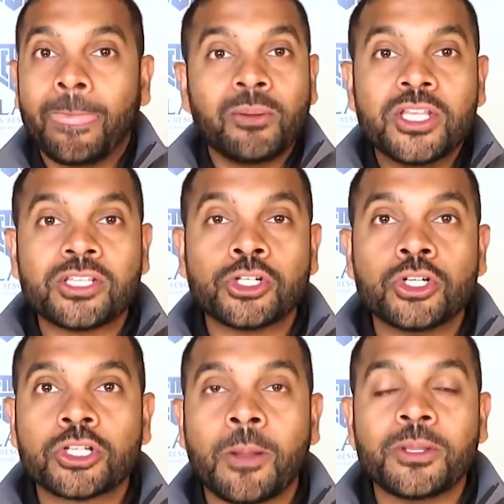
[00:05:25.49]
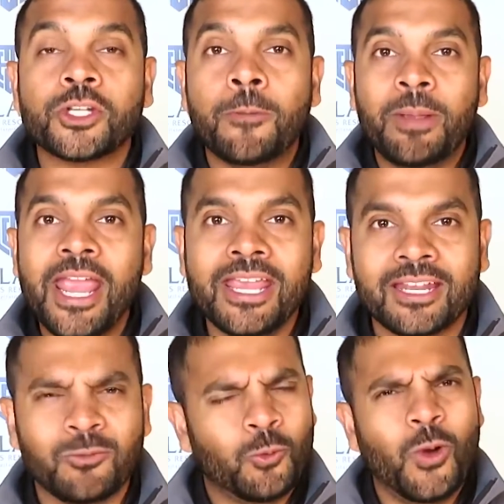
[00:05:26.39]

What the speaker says: but these insurance companies aren't paying it.